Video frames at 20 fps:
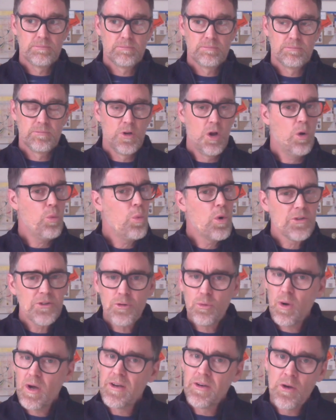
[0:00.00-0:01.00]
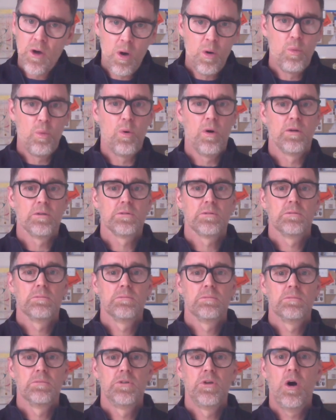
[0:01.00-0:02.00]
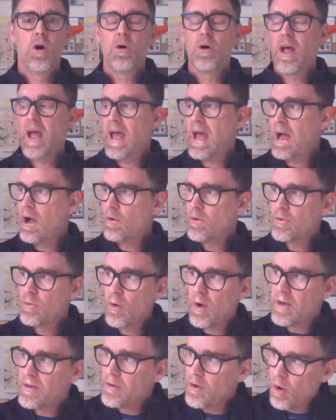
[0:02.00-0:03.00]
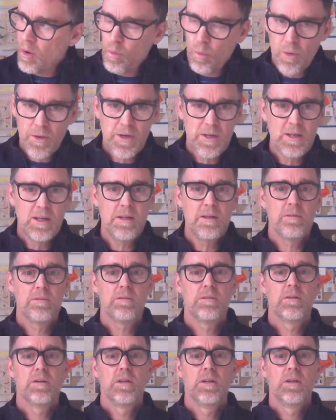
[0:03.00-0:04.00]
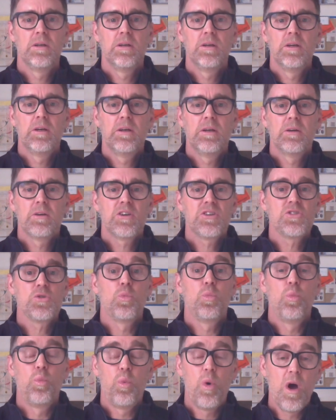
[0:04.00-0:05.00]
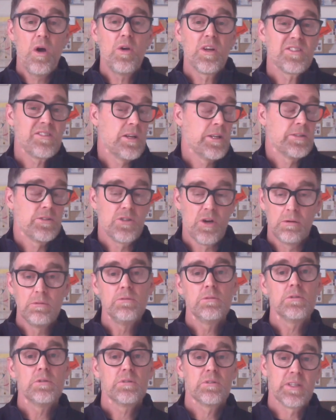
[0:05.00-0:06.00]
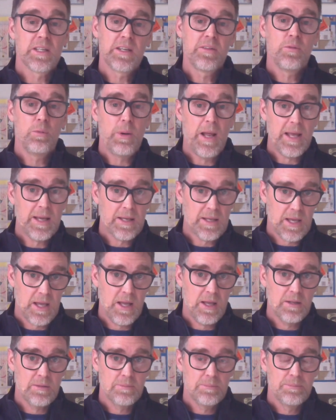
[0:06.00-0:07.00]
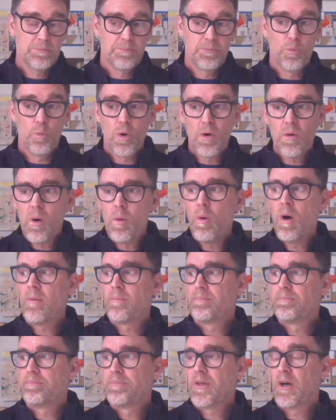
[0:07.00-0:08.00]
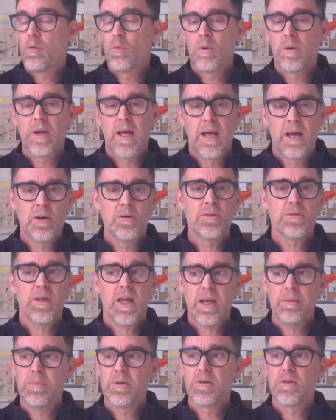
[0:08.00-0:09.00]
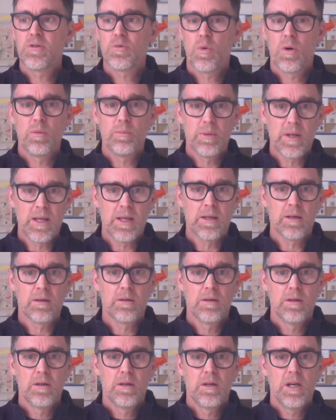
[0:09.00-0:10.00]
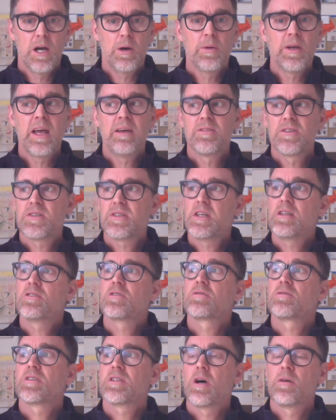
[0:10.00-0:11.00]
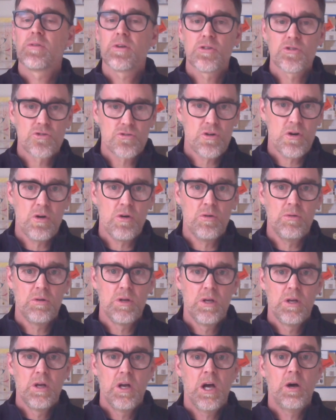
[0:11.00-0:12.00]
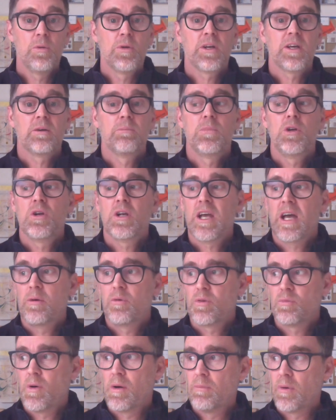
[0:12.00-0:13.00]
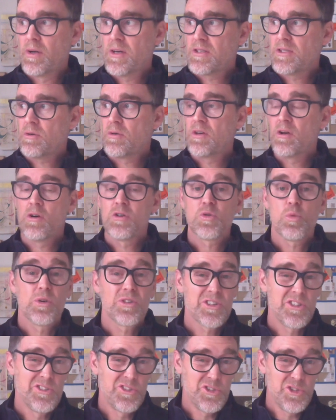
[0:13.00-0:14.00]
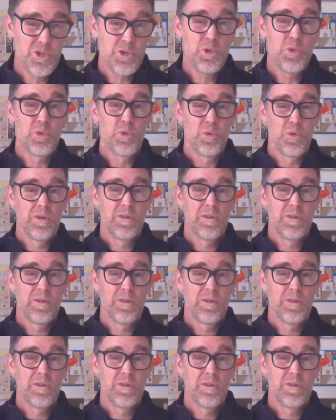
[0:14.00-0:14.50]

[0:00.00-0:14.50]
Not what do I not want. Not how do I not want to live. Because it's like, don't think of a black cat. What do I want? I want health, happiness, well-being. I want to have a sense of self-control. I want to communicate with my body so it knows what to do.